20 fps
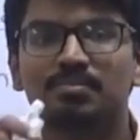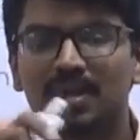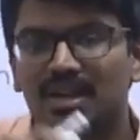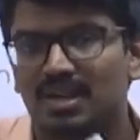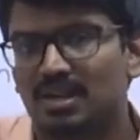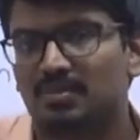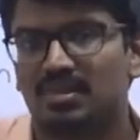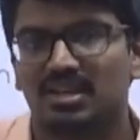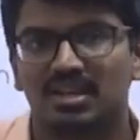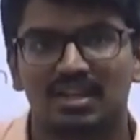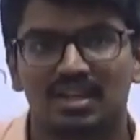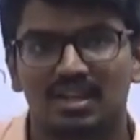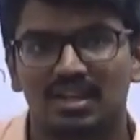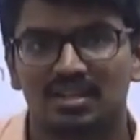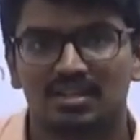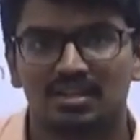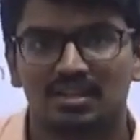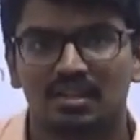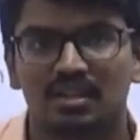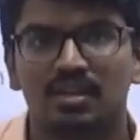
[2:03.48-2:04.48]
by double
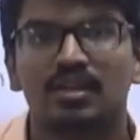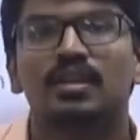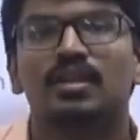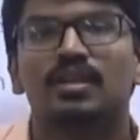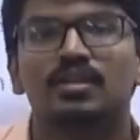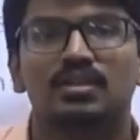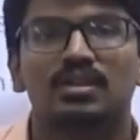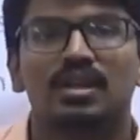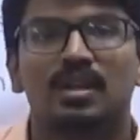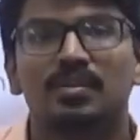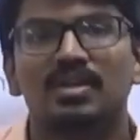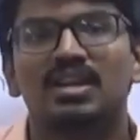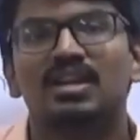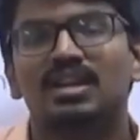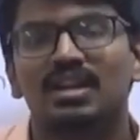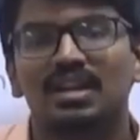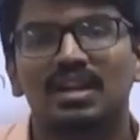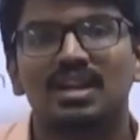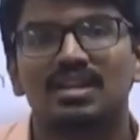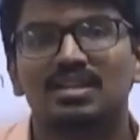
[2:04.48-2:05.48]
integration. So double
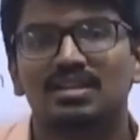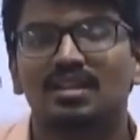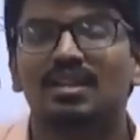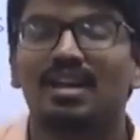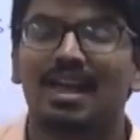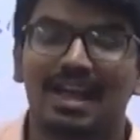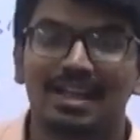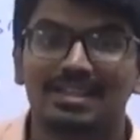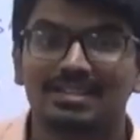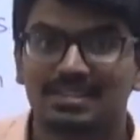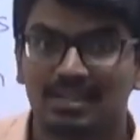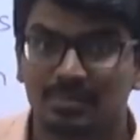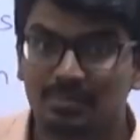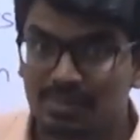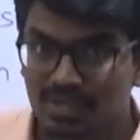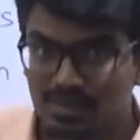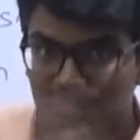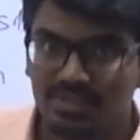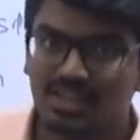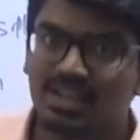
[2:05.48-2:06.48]
integration has some
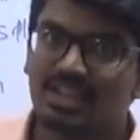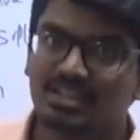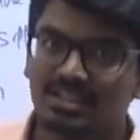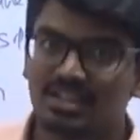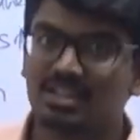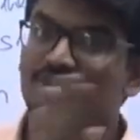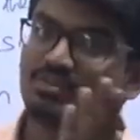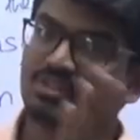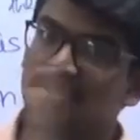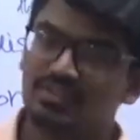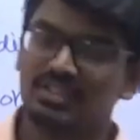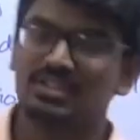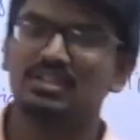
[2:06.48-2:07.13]
limitations which we